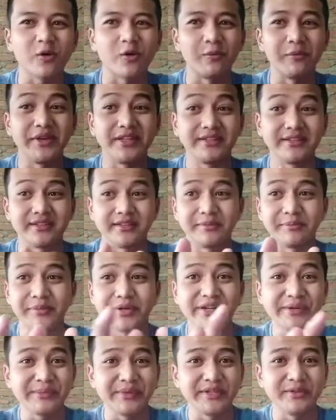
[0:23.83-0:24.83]
or mental
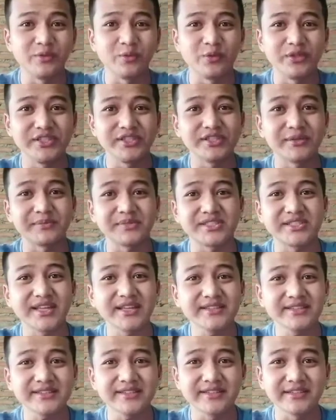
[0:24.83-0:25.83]
impairment which
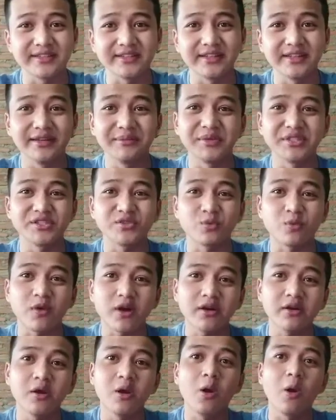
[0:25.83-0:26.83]
substantially limits
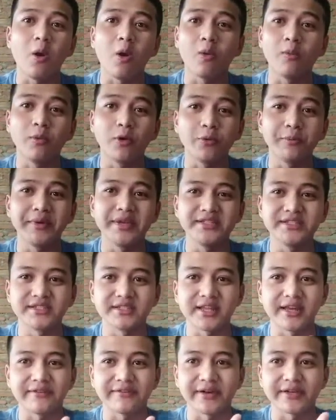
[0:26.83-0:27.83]
one or more major
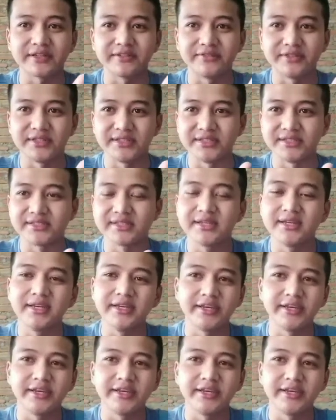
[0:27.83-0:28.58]
life activities,